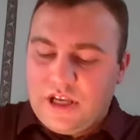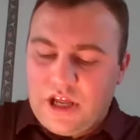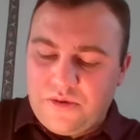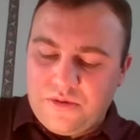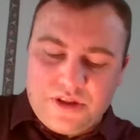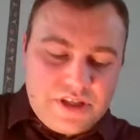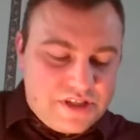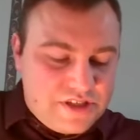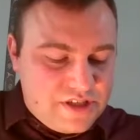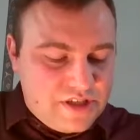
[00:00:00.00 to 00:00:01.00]
Now with
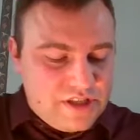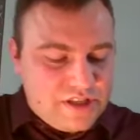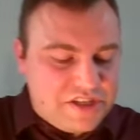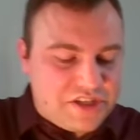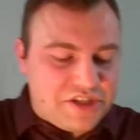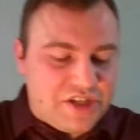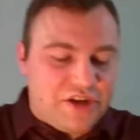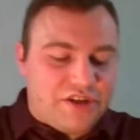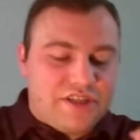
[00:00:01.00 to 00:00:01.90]
this section here,